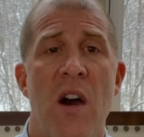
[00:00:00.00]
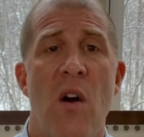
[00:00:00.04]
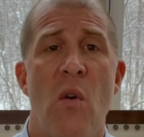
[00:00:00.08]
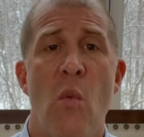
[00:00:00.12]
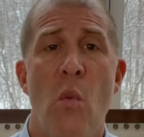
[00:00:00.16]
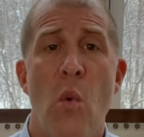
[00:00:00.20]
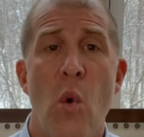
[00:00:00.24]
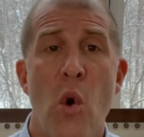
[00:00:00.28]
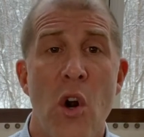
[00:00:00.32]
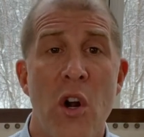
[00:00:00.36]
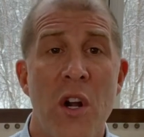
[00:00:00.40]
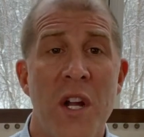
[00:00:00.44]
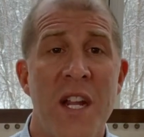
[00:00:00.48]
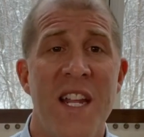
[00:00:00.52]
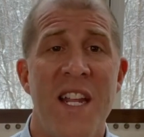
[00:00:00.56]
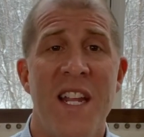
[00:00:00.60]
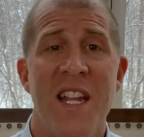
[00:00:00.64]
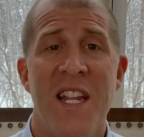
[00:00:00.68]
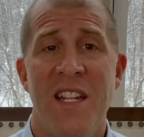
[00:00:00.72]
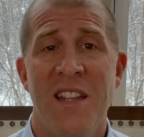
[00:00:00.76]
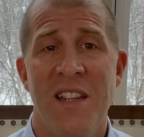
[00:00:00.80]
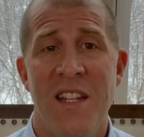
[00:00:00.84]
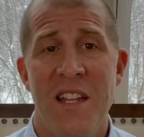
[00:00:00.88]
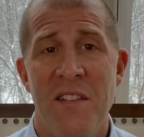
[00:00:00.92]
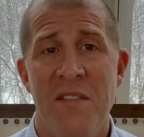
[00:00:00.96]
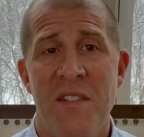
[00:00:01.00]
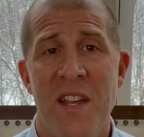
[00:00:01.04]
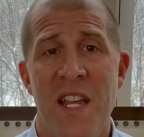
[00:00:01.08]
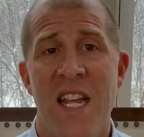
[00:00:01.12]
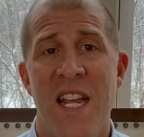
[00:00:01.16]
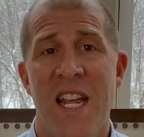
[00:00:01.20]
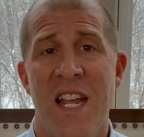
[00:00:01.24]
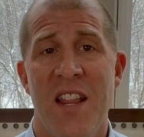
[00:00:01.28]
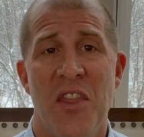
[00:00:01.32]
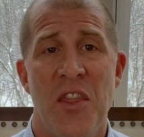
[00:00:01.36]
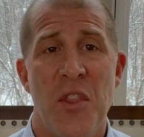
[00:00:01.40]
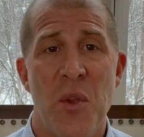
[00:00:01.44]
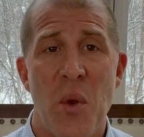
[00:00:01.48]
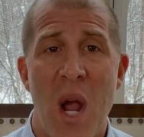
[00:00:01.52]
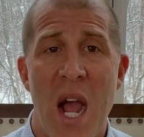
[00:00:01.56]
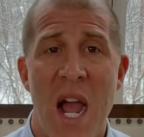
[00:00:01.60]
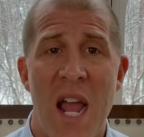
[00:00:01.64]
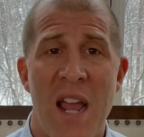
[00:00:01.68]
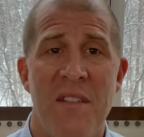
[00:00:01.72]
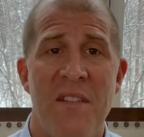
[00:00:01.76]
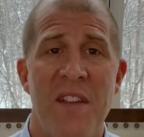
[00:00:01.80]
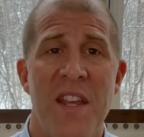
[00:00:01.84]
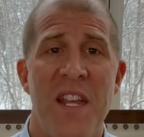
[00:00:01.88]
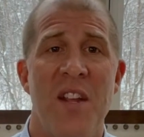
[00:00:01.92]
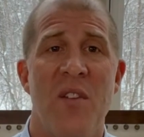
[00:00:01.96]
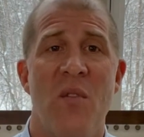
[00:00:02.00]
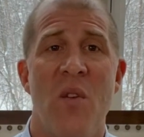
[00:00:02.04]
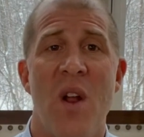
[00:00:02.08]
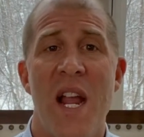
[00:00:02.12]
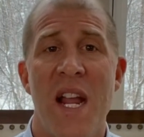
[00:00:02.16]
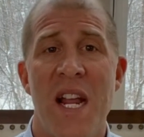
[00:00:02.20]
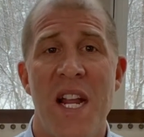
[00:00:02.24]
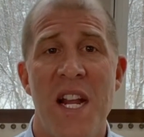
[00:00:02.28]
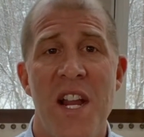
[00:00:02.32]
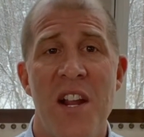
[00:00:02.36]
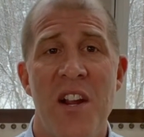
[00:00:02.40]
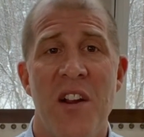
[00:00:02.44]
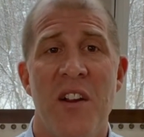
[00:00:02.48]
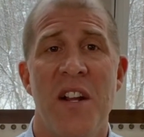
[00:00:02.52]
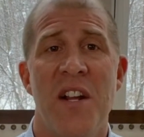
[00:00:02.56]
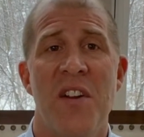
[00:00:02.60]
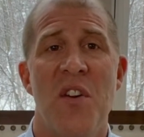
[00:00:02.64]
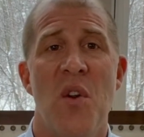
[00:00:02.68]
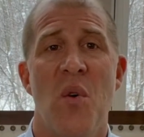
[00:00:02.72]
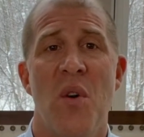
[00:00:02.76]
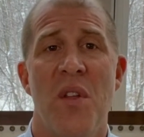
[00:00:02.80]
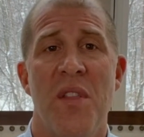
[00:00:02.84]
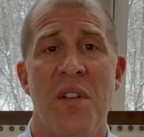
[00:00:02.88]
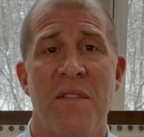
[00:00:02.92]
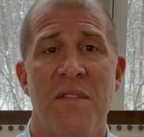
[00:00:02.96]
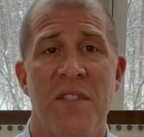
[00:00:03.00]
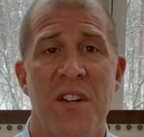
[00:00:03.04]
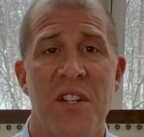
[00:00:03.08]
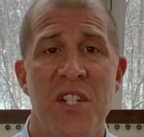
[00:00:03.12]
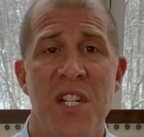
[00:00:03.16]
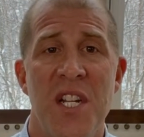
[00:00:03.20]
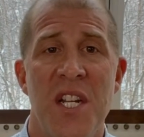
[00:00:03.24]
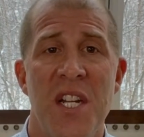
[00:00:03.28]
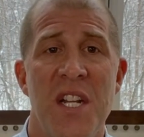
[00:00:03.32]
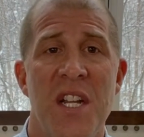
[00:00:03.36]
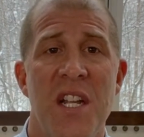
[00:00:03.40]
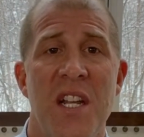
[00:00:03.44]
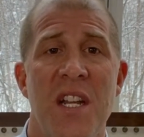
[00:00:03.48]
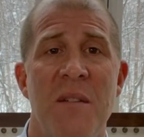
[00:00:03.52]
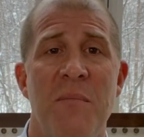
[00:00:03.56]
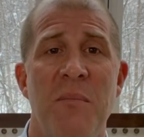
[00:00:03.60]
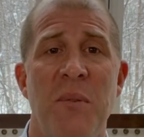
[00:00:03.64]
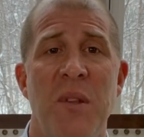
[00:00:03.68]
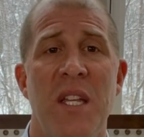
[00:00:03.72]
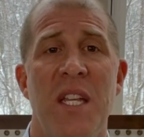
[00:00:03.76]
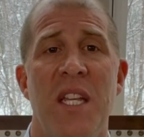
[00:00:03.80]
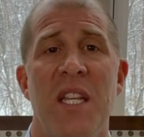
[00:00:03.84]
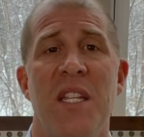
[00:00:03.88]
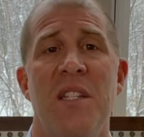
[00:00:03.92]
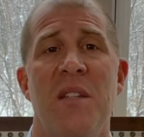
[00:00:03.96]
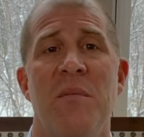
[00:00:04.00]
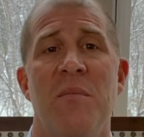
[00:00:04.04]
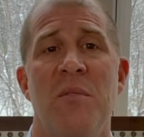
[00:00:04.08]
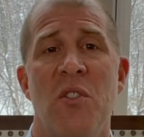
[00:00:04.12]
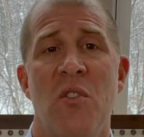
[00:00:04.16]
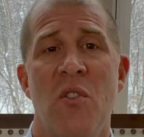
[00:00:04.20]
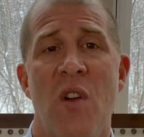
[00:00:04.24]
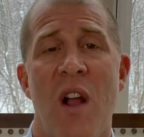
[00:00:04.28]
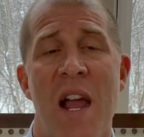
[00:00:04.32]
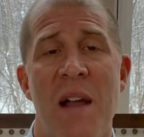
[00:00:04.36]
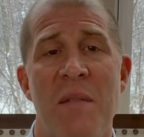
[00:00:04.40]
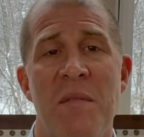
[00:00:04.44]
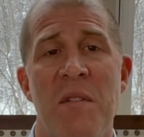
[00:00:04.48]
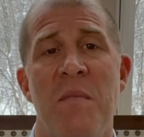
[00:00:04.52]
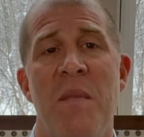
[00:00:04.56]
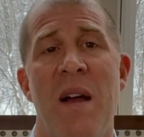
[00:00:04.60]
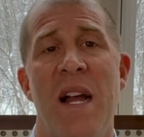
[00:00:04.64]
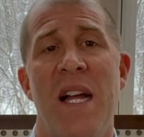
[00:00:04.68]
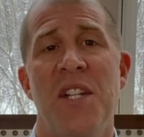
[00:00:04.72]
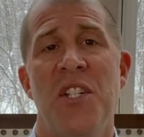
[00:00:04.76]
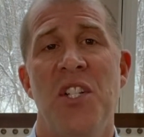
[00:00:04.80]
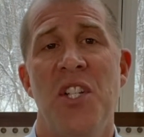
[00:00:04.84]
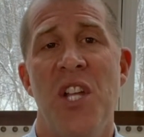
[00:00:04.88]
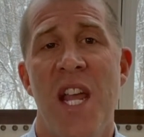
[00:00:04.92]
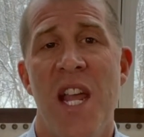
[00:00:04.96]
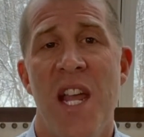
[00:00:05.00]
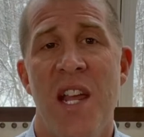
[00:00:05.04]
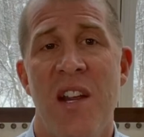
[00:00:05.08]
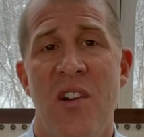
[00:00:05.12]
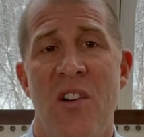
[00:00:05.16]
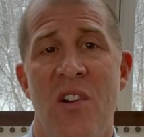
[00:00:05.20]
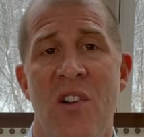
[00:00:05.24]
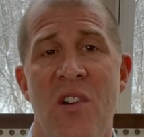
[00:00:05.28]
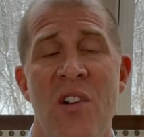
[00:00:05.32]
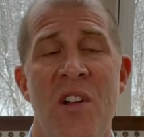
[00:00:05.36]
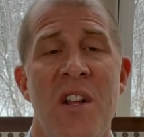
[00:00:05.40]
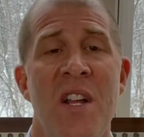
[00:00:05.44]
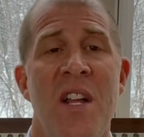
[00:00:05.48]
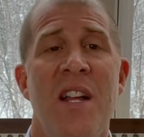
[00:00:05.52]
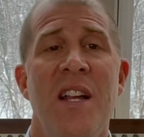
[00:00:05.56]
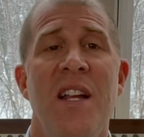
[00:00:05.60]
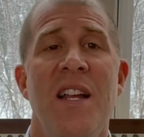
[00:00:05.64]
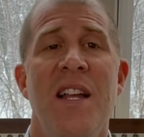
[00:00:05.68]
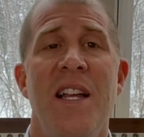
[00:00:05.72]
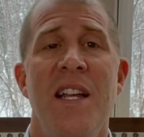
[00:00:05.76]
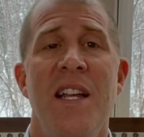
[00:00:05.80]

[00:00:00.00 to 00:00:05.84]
working, living, and thriving right here in Northern Virginia, please subscribe to my channel. And